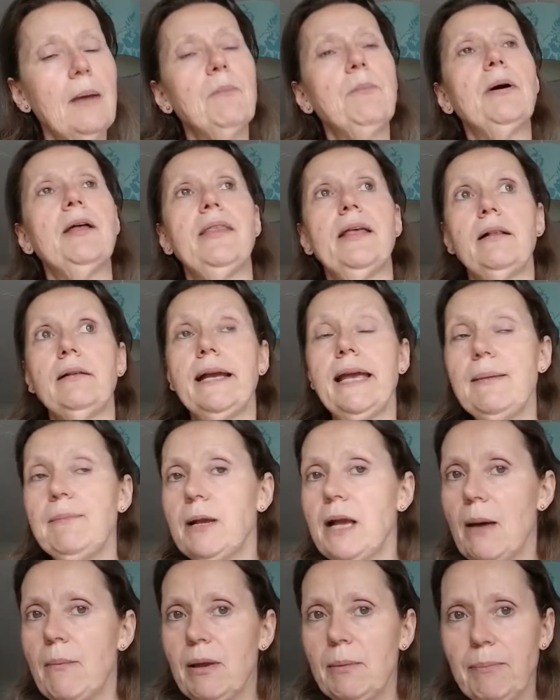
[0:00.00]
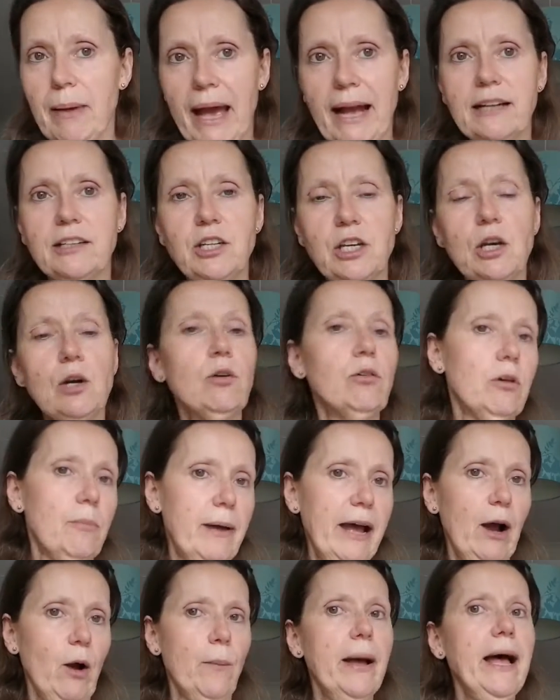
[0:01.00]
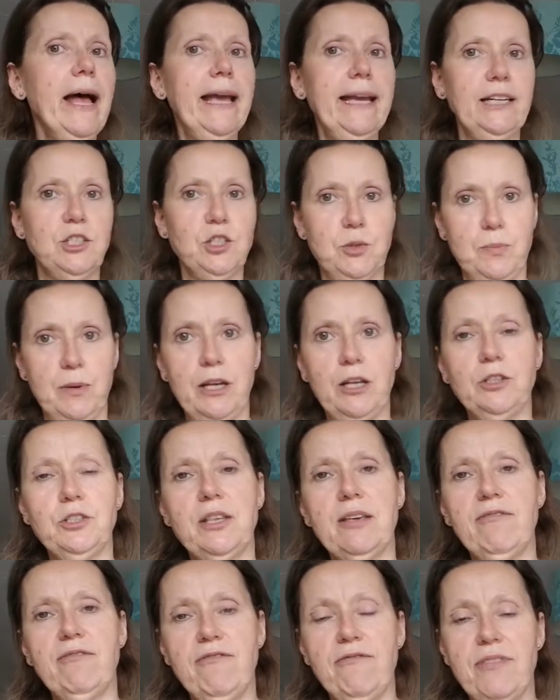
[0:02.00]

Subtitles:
but they'll keep coming back to your About page because